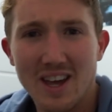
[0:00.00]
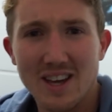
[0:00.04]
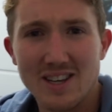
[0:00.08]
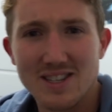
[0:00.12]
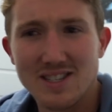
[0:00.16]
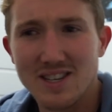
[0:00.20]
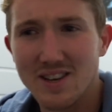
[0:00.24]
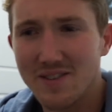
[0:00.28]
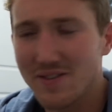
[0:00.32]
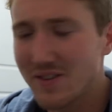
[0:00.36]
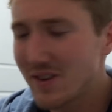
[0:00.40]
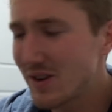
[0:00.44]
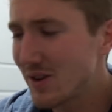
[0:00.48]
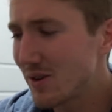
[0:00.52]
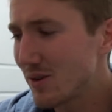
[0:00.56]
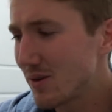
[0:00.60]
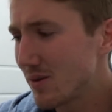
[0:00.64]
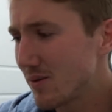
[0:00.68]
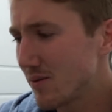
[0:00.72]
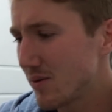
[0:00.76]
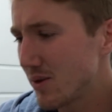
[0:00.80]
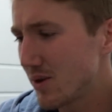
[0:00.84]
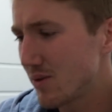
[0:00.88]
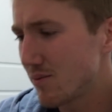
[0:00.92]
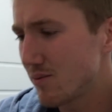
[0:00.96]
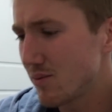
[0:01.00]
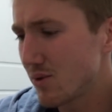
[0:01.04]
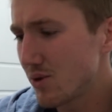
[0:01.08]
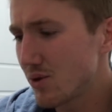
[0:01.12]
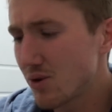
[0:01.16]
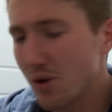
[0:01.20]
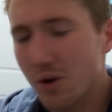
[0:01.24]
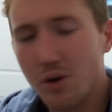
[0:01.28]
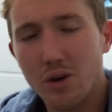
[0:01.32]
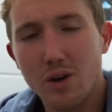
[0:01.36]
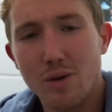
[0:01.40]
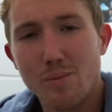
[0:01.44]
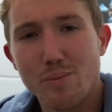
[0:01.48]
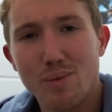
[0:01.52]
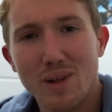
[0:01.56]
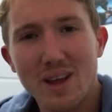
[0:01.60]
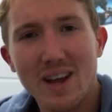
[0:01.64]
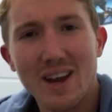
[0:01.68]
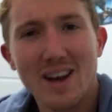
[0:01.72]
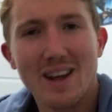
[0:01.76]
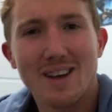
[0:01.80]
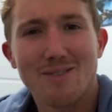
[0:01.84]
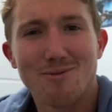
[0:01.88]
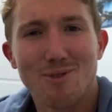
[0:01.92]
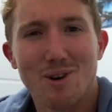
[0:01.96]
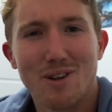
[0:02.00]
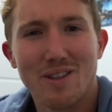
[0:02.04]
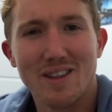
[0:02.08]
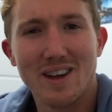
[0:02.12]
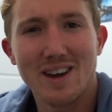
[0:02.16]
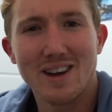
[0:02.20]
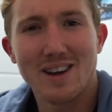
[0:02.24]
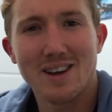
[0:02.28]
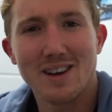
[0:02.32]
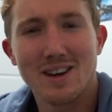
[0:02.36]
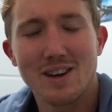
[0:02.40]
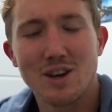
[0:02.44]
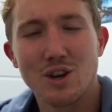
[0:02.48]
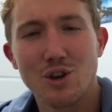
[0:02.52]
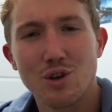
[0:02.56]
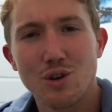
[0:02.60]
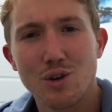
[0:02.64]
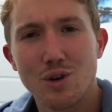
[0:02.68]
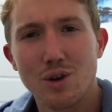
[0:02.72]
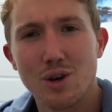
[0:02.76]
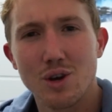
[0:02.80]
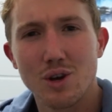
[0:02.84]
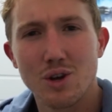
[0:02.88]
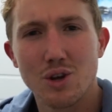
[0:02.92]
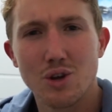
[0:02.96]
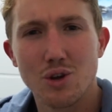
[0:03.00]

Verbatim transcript: is if you, you, you don't complete it, well then you,